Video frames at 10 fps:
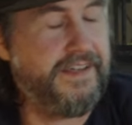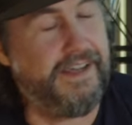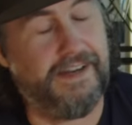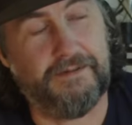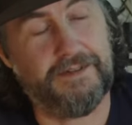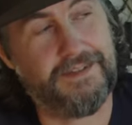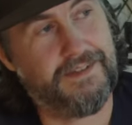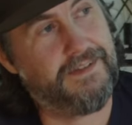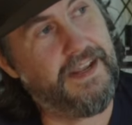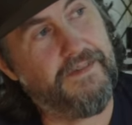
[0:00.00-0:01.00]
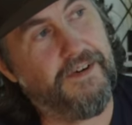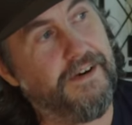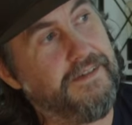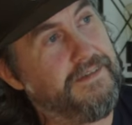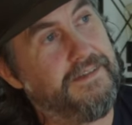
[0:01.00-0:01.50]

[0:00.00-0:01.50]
and I was never,